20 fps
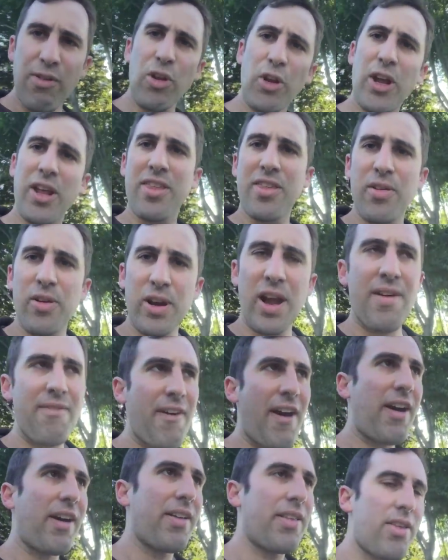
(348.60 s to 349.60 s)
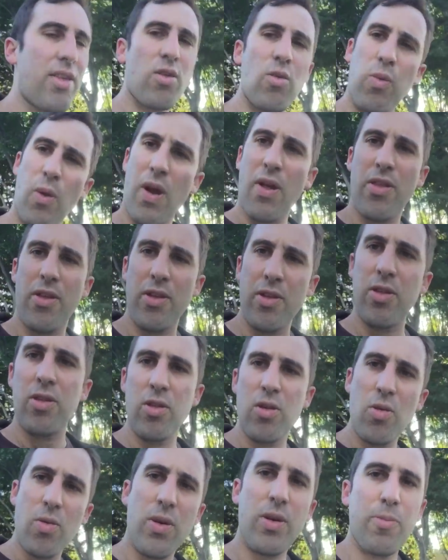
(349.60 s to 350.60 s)
If you look at Silicon Valley, this is where the
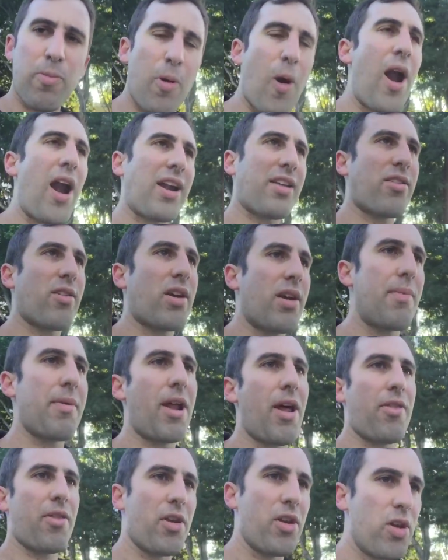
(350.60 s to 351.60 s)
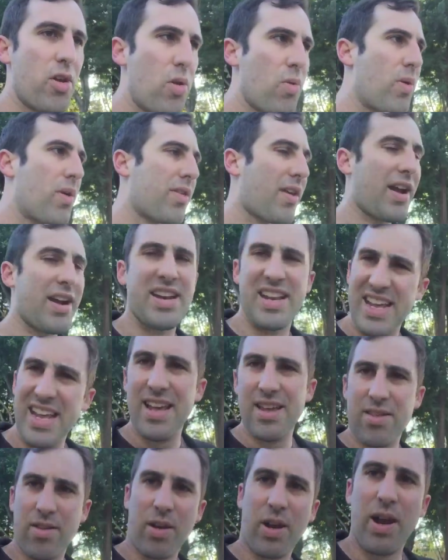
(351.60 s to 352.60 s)
newest products are coming out, the newest
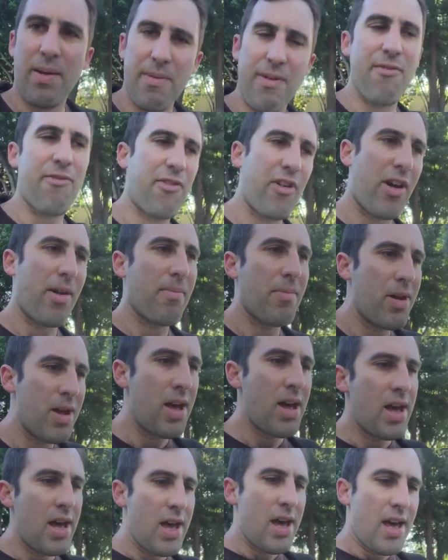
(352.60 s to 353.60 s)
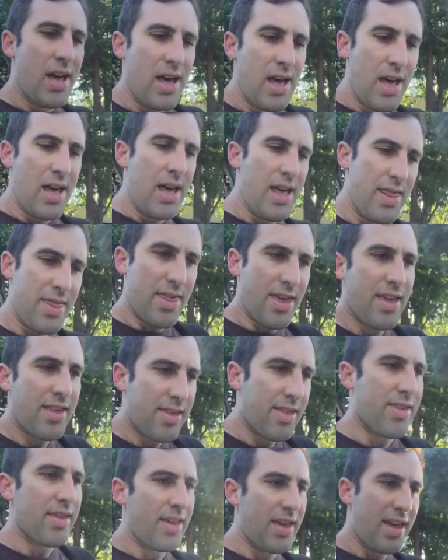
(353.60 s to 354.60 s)
ideas are coming from.
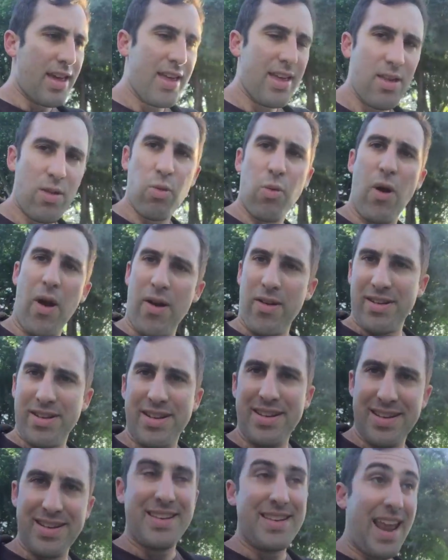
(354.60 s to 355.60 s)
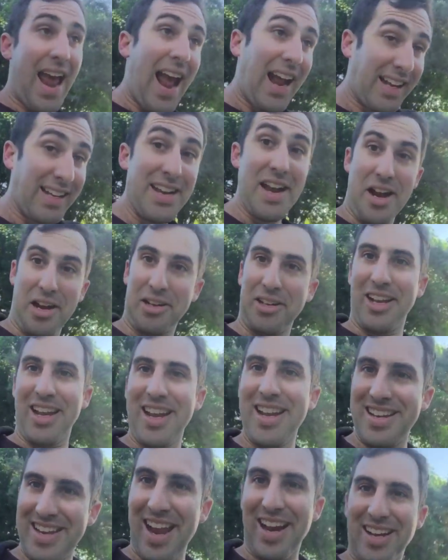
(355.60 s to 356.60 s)
This is where
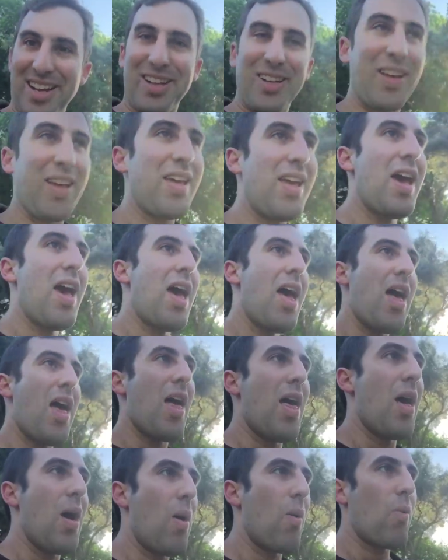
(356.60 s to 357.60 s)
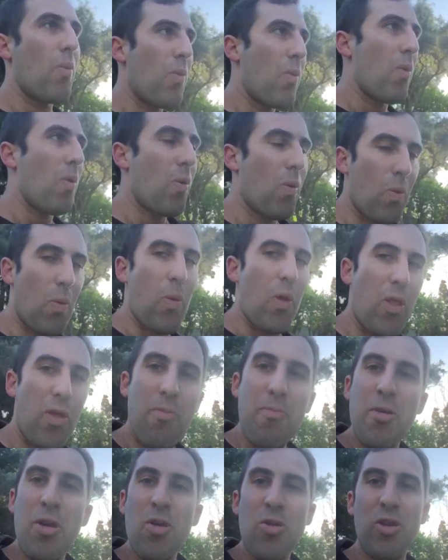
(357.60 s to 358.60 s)
technically, technically, where
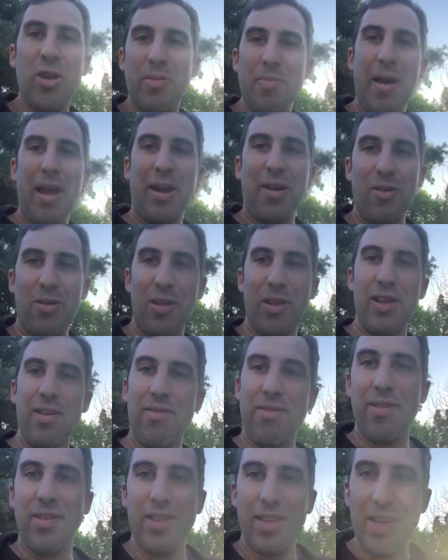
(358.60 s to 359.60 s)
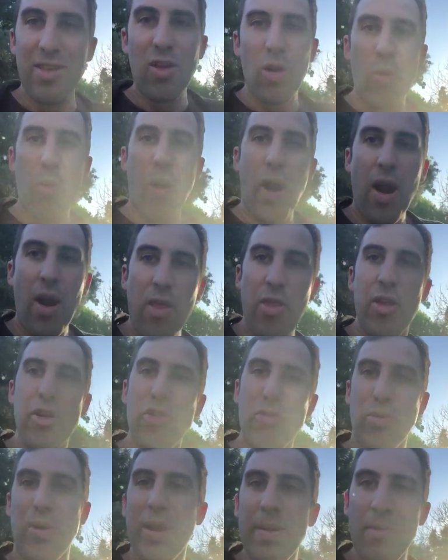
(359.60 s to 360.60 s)
the music makers live. These are where the
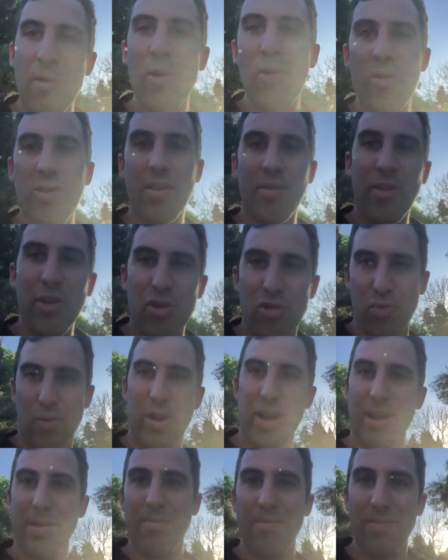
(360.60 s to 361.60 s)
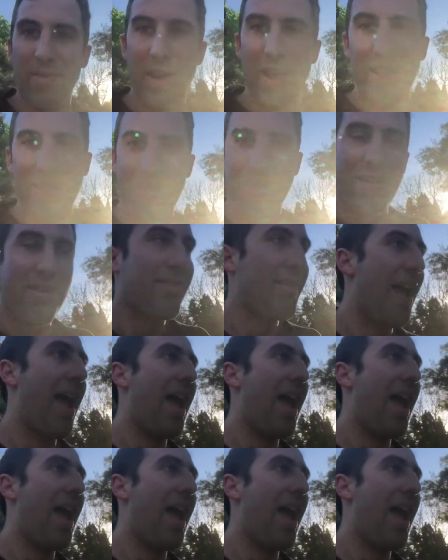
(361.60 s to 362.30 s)
dreamers of the dream exist,